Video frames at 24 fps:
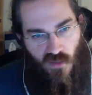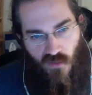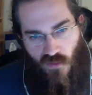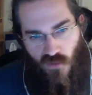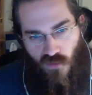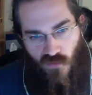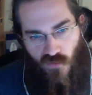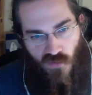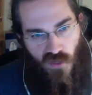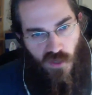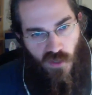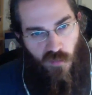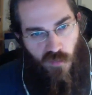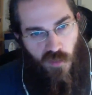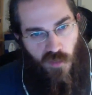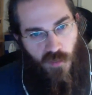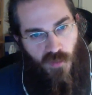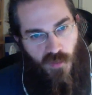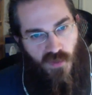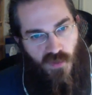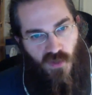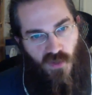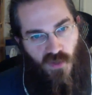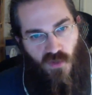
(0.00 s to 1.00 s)
you
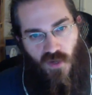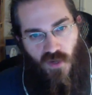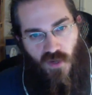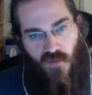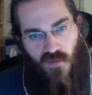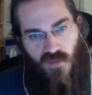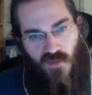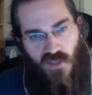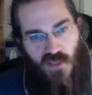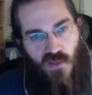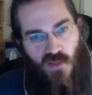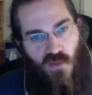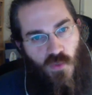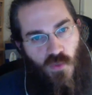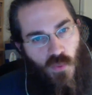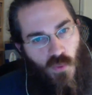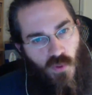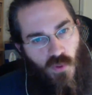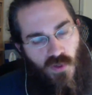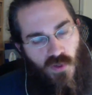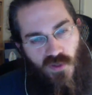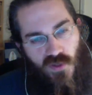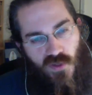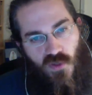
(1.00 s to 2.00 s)
find people that gravitate
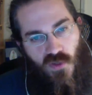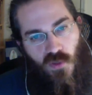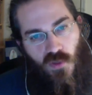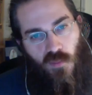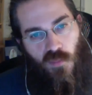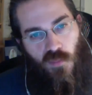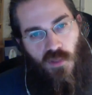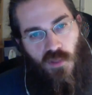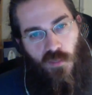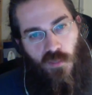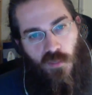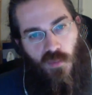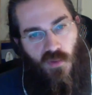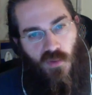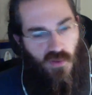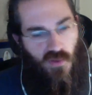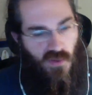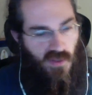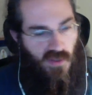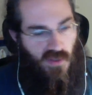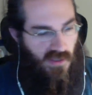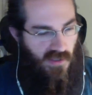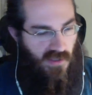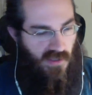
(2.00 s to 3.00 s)
toward you, and
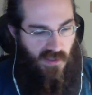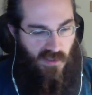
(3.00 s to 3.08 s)
people,